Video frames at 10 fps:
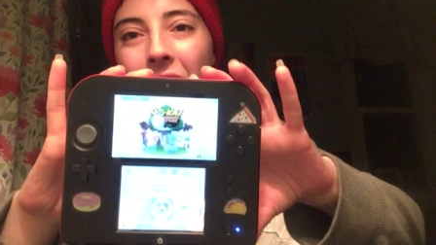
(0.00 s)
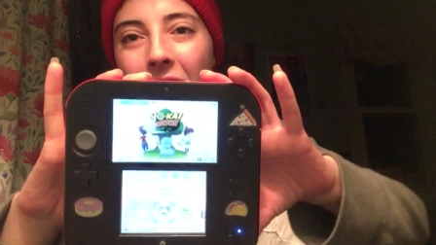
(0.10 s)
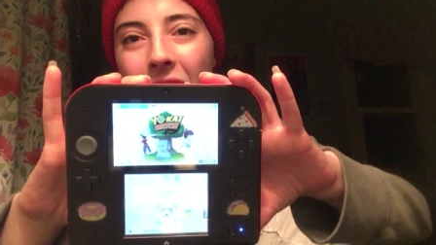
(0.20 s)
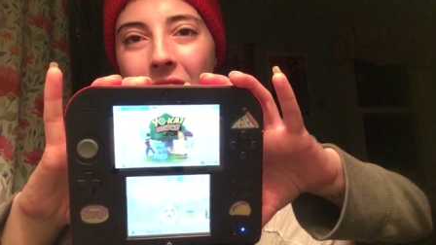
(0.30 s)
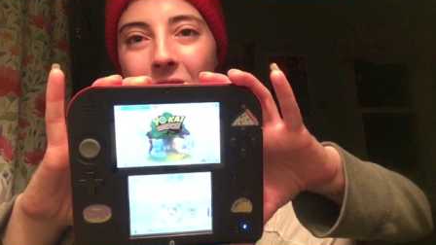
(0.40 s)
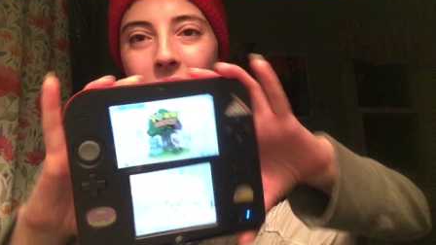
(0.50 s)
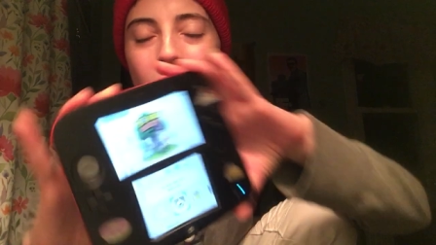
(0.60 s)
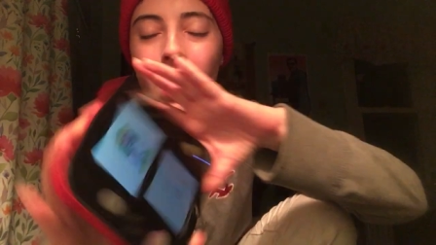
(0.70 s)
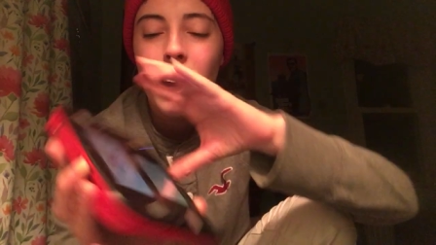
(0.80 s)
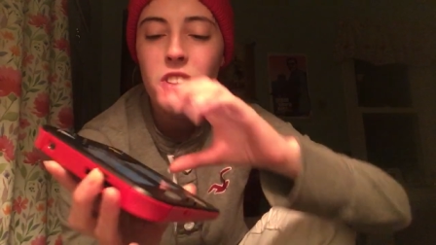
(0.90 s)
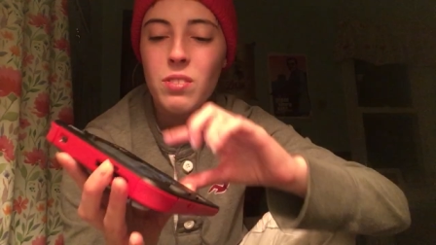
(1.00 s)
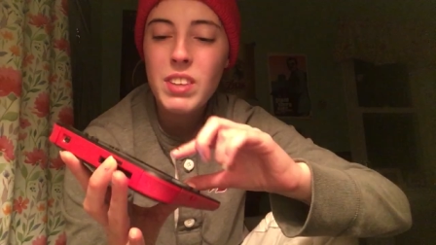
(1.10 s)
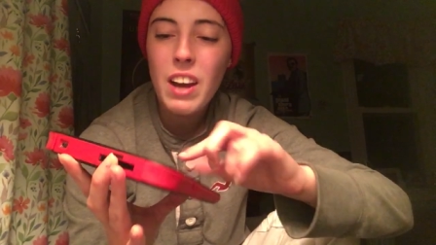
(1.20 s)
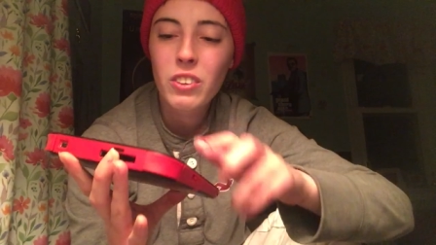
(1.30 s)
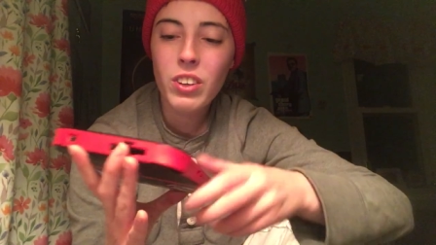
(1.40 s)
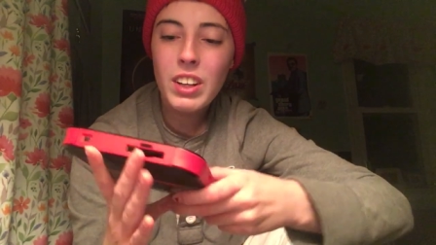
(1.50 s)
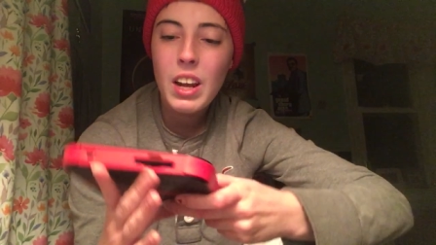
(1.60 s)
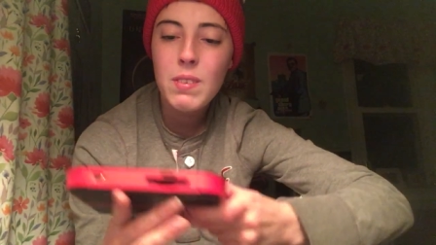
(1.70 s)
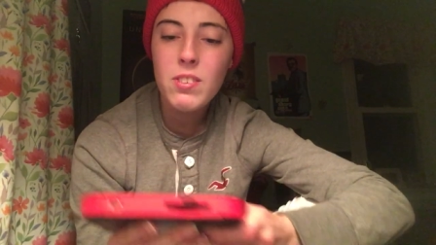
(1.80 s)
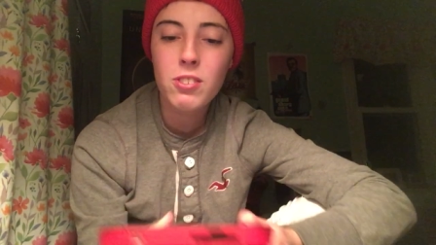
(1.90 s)
and I got some downloaded
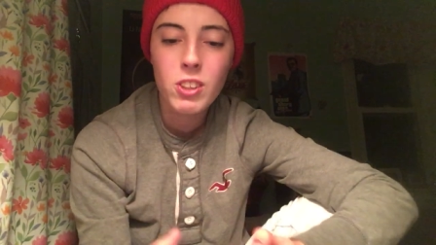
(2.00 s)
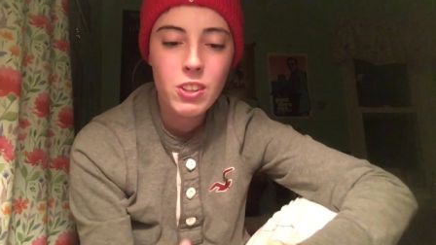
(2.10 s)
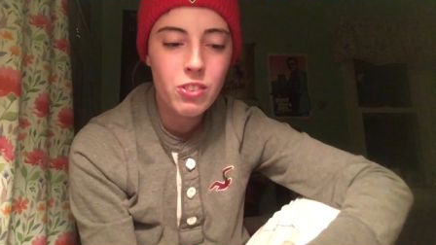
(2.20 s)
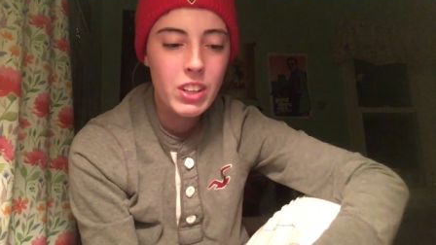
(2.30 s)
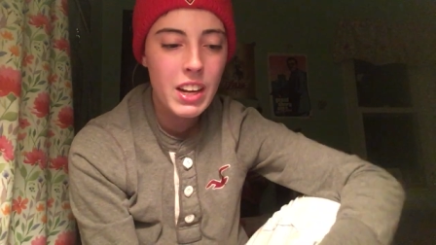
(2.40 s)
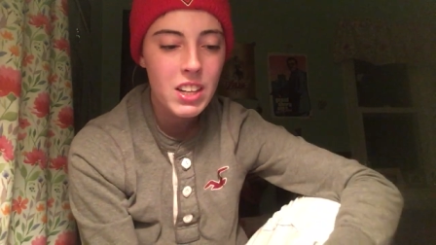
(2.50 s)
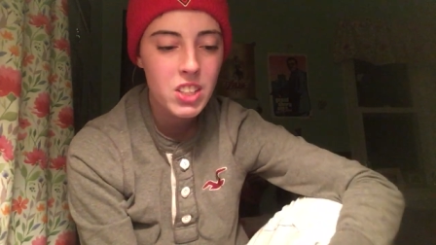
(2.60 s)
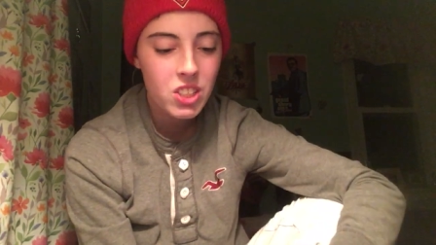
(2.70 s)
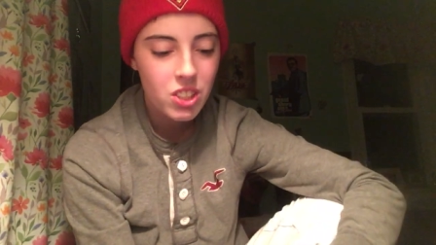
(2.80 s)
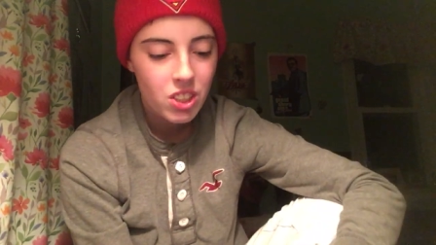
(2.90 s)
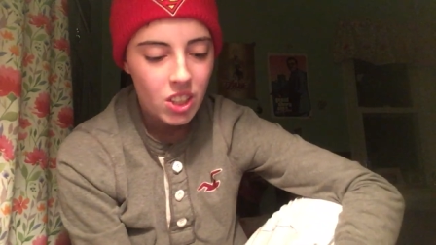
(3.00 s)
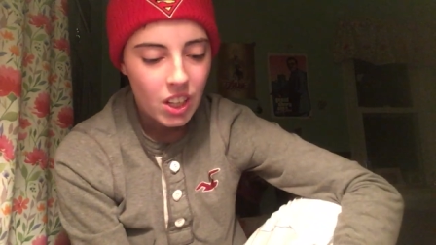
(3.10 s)
games for 3ds